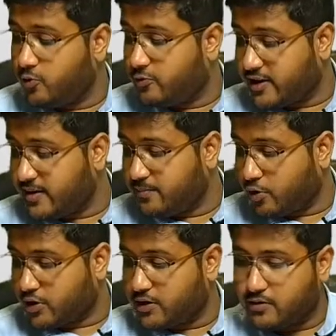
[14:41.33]
Very
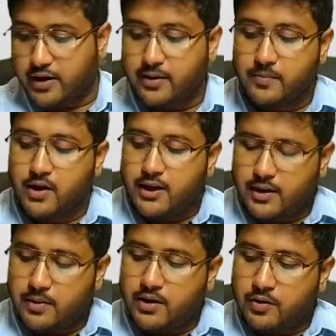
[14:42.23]
important, right?
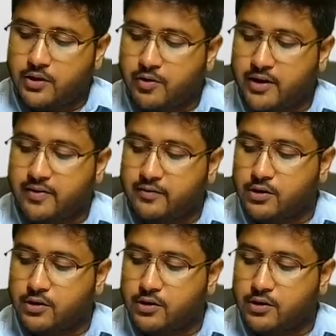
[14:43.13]
In May 2025,